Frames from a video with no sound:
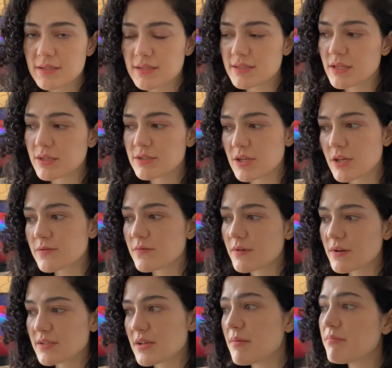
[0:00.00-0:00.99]
such as,
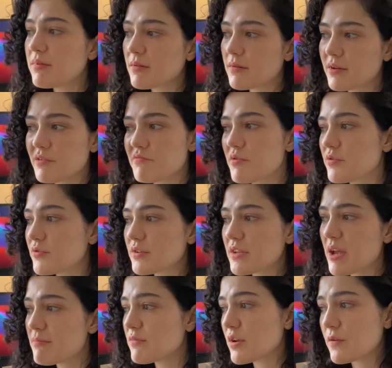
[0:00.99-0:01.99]
for example, in
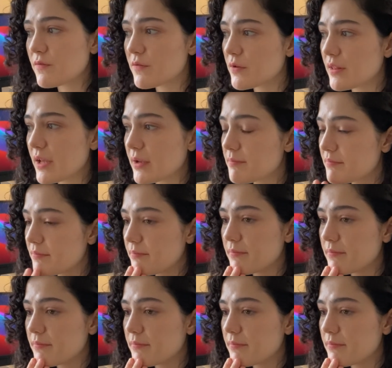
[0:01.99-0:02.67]
Rotterdam there were